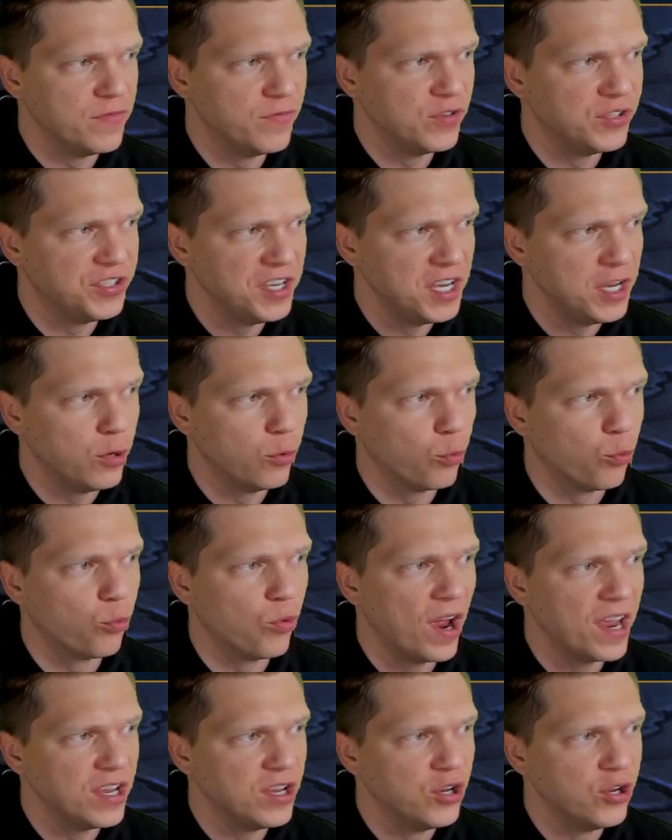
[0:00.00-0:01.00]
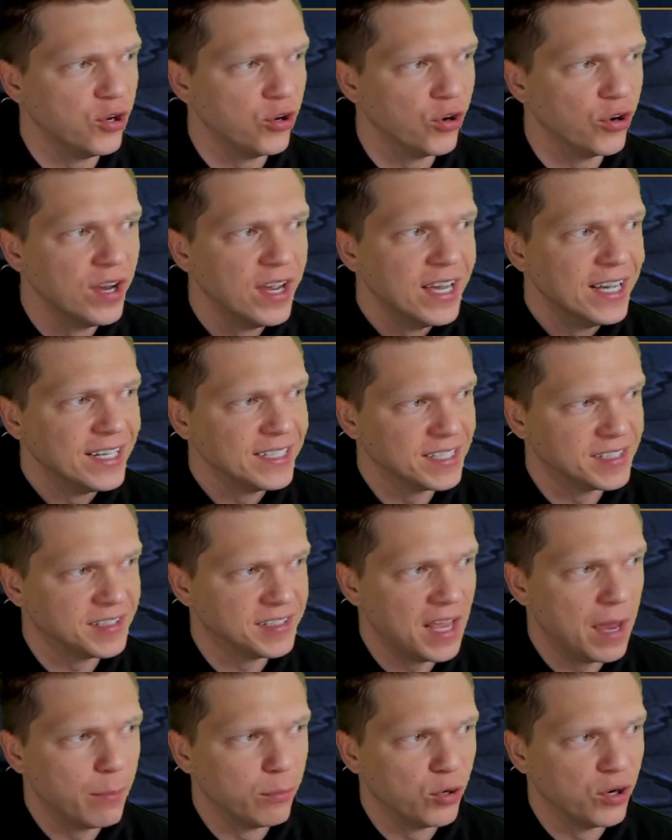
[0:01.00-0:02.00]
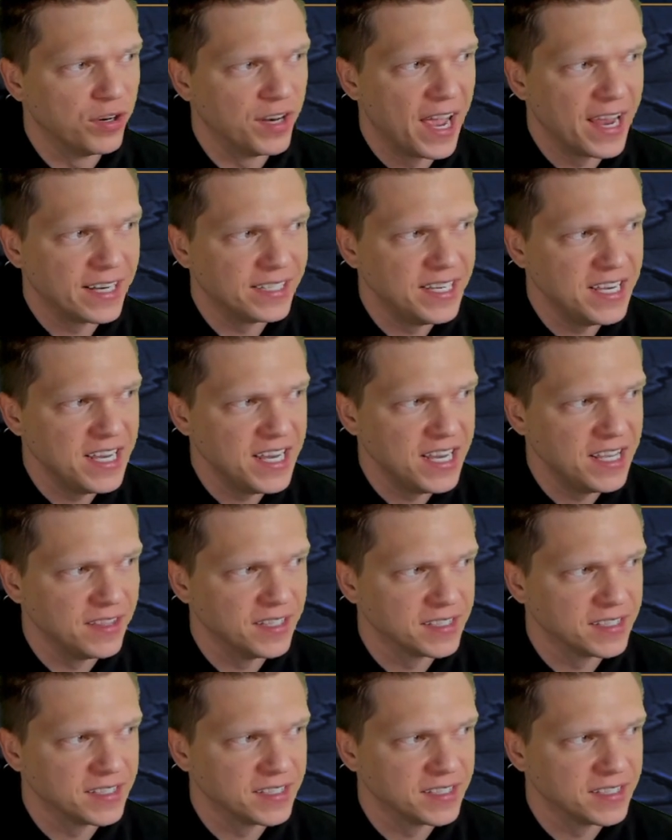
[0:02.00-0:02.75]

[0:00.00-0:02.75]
If you see right here, December 19,